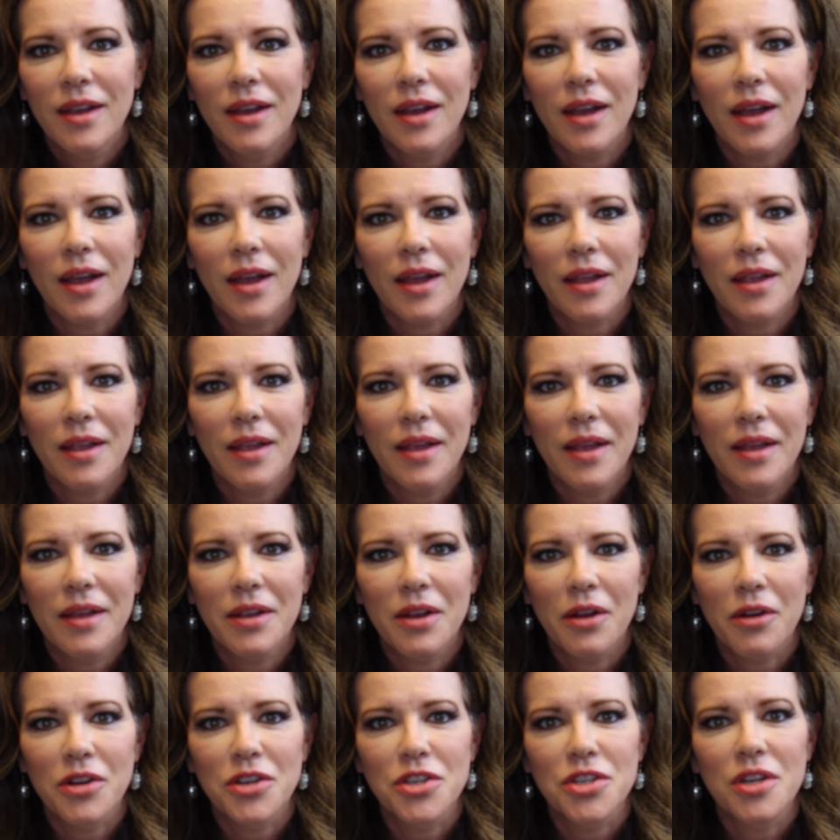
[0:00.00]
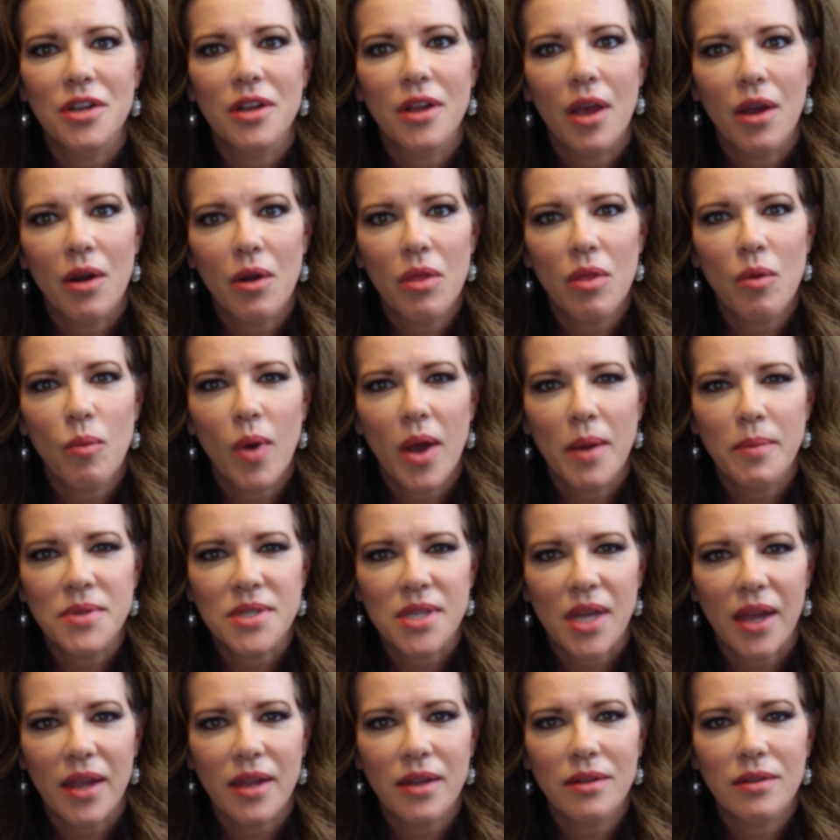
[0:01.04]
I encourage you to go to the
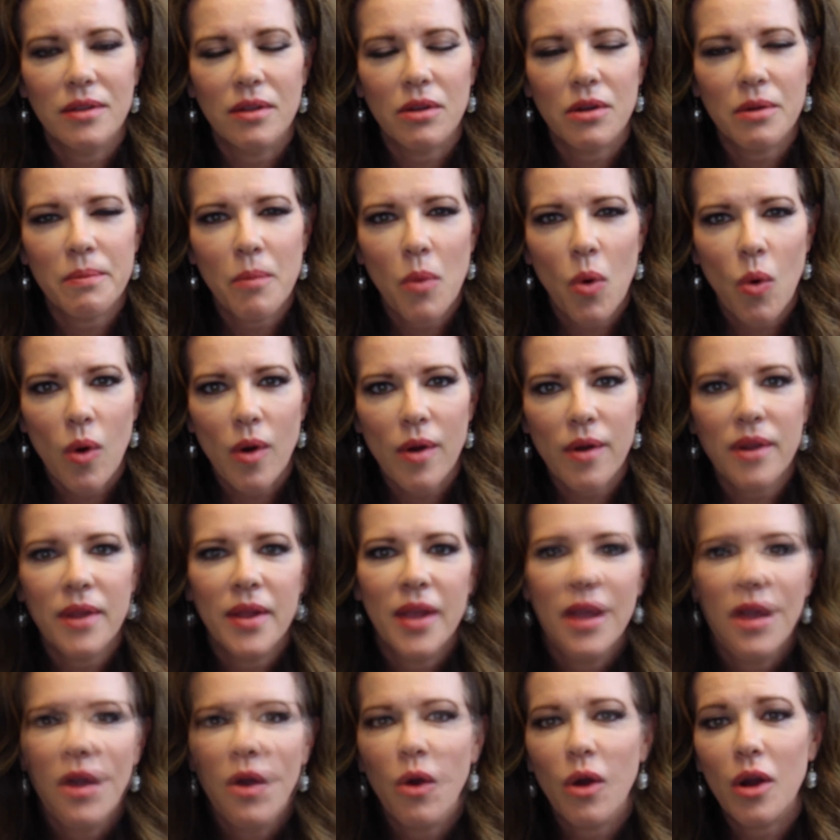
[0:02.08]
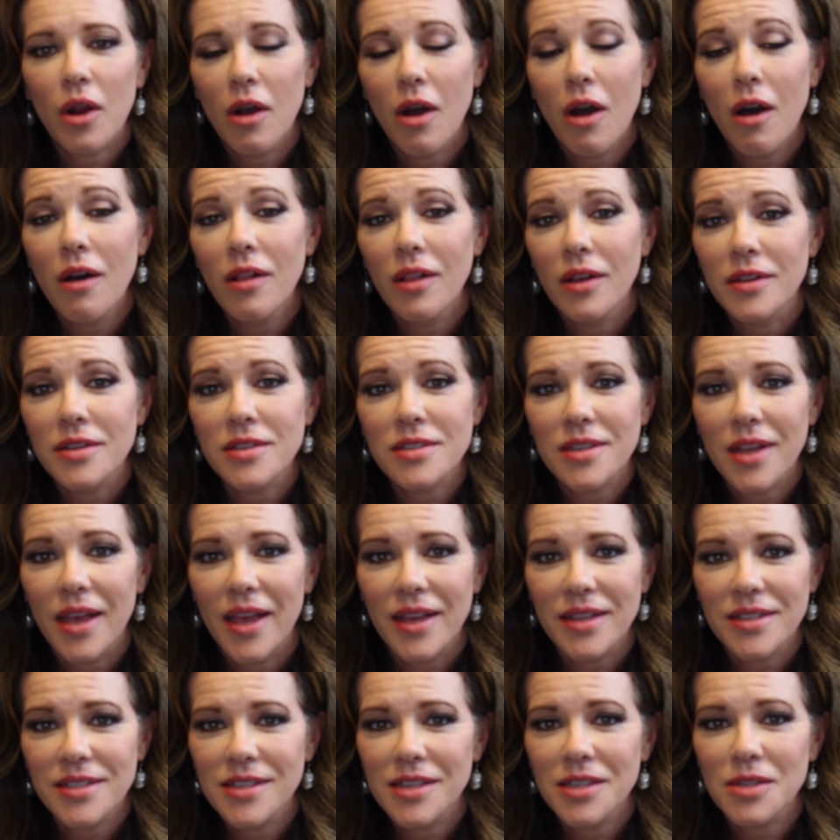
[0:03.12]
website and learn more, or call us
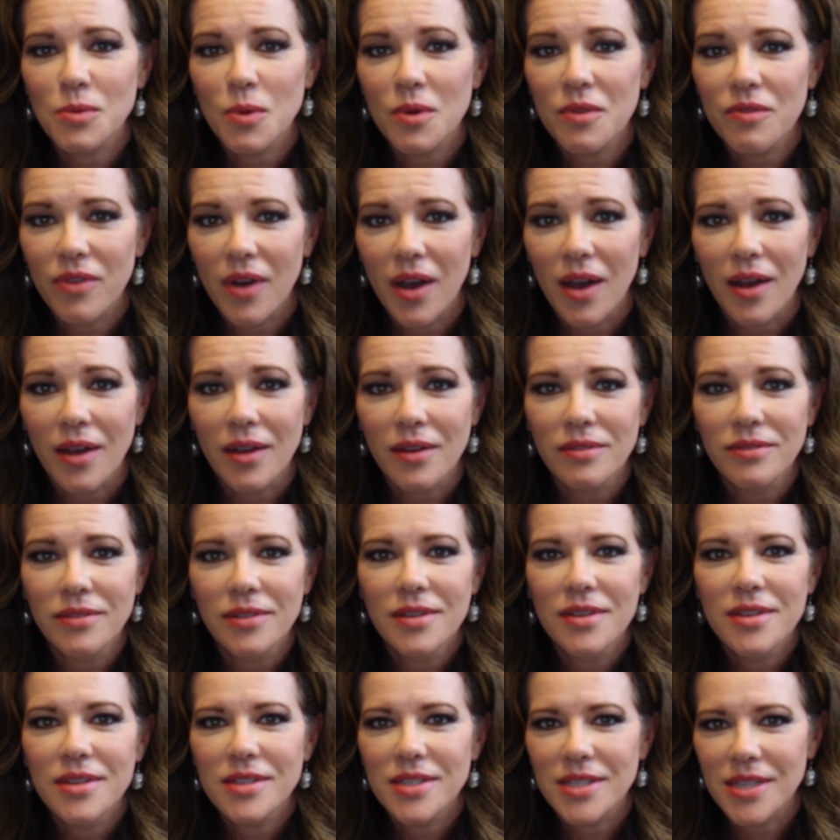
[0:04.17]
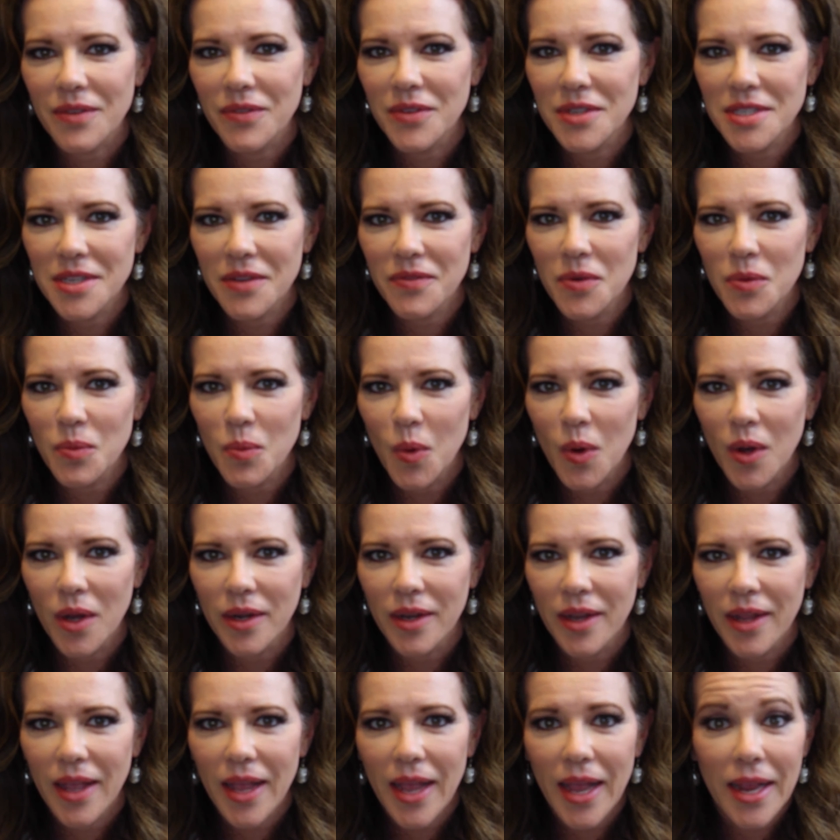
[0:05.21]
at
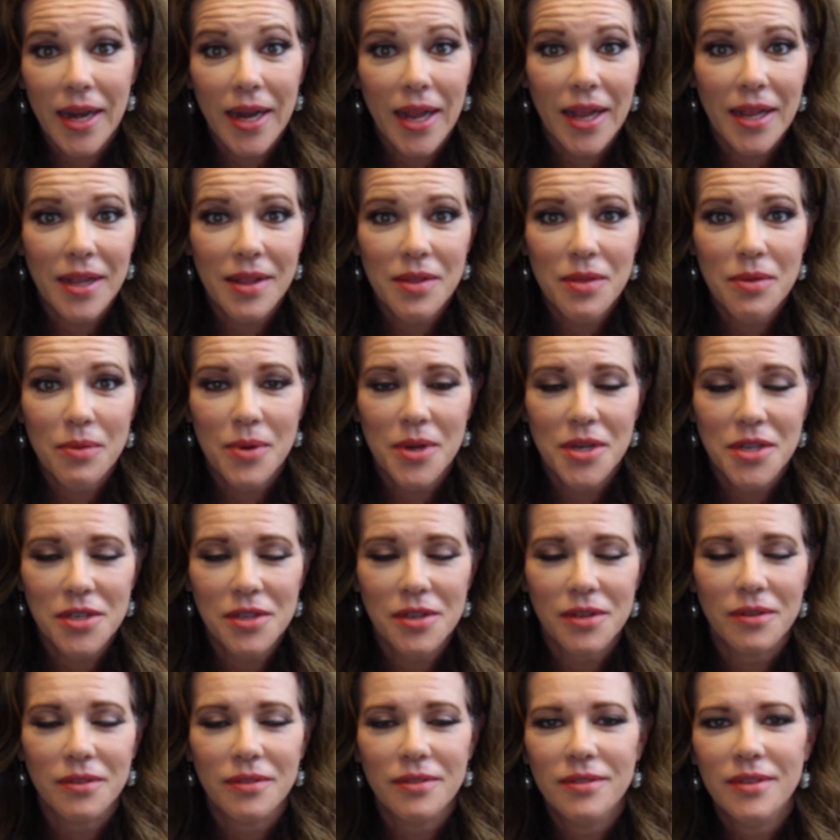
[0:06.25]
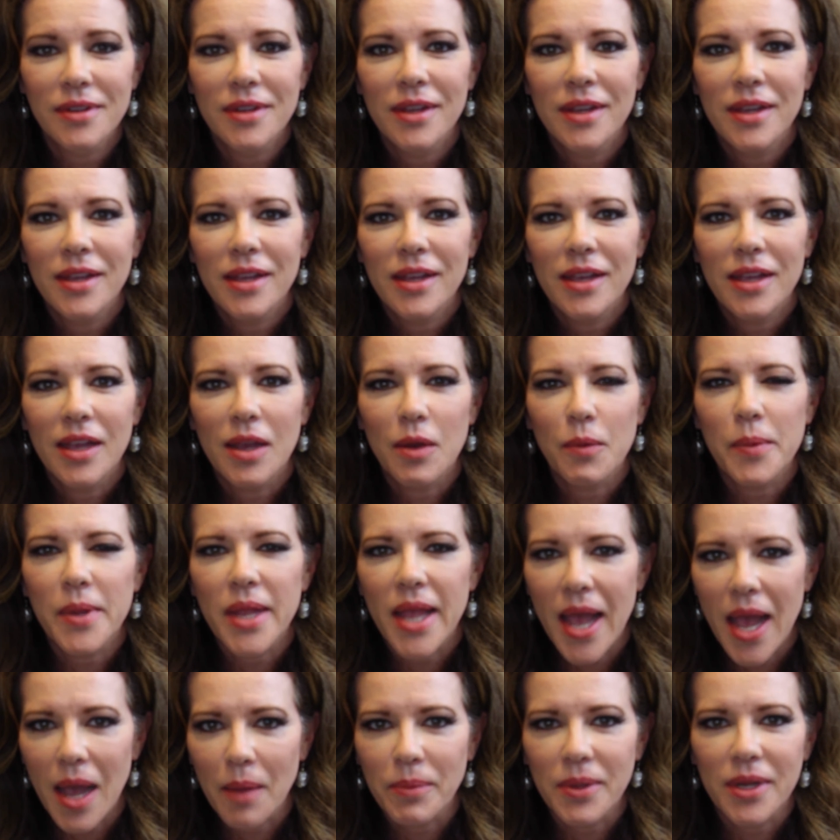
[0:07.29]
615-771-8832, and we'll be
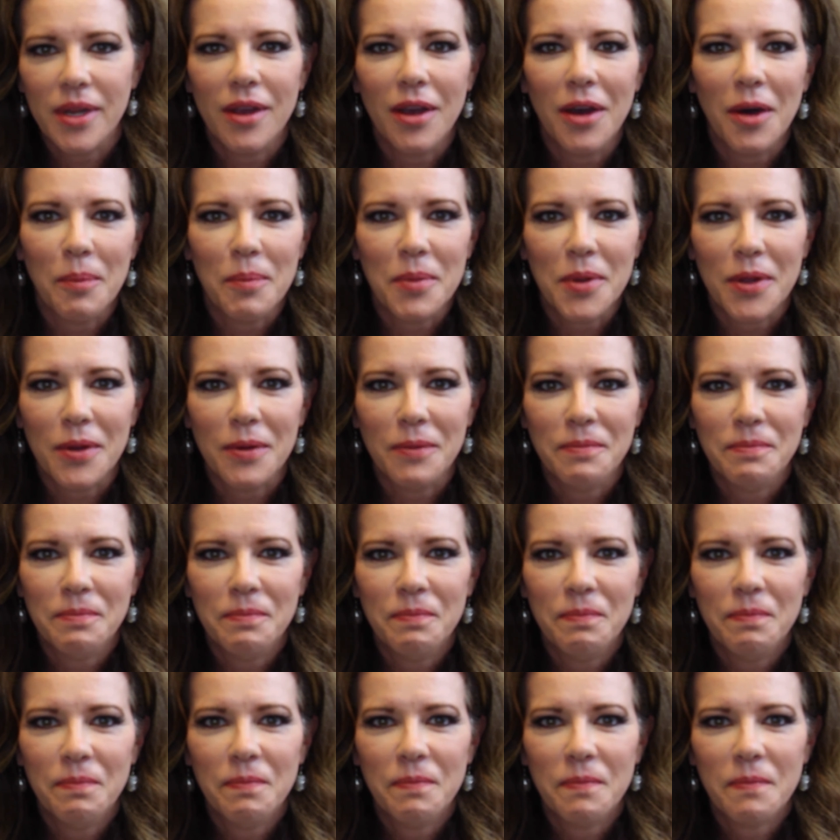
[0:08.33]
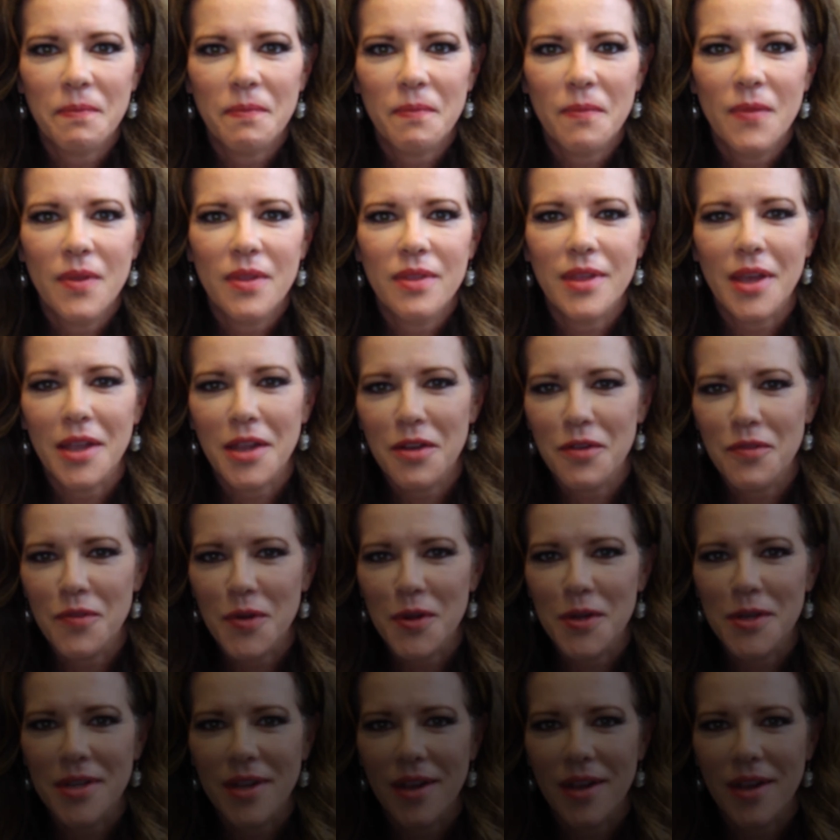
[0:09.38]
happy to help you. Thank you for your